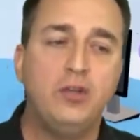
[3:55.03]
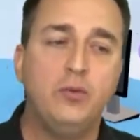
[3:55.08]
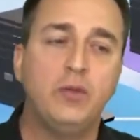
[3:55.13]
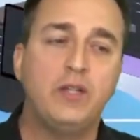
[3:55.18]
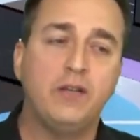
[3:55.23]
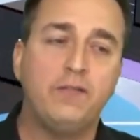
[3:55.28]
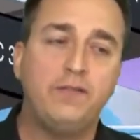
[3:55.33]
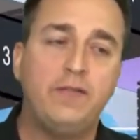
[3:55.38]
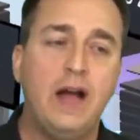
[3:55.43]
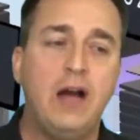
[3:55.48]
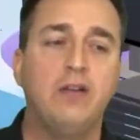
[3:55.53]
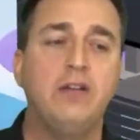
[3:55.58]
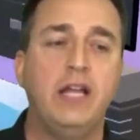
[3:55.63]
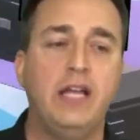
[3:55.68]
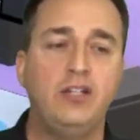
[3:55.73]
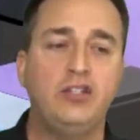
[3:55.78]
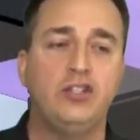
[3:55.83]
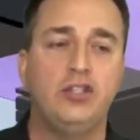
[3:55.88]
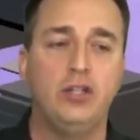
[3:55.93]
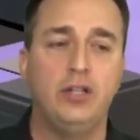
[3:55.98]
you with the
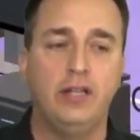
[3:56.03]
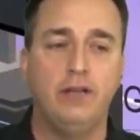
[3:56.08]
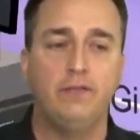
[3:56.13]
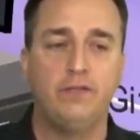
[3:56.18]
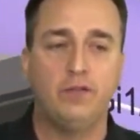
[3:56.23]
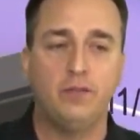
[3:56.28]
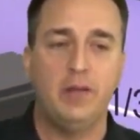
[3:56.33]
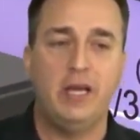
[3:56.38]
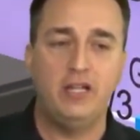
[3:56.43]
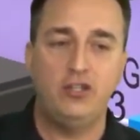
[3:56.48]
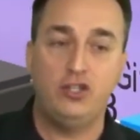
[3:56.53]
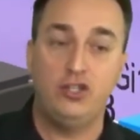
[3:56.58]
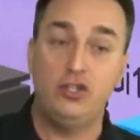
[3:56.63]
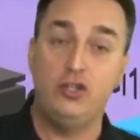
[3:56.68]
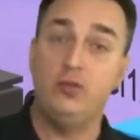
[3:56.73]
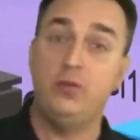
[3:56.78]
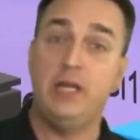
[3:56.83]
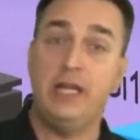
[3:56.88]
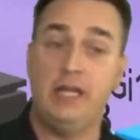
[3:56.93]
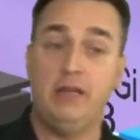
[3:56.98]
foundational
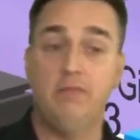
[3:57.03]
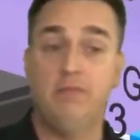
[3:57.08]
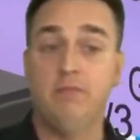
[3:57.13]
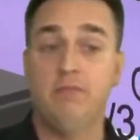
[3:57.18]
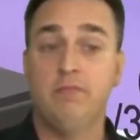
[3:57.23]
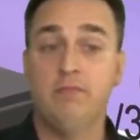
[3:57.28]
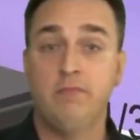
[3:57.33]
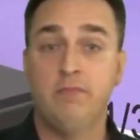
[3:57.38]
information you need.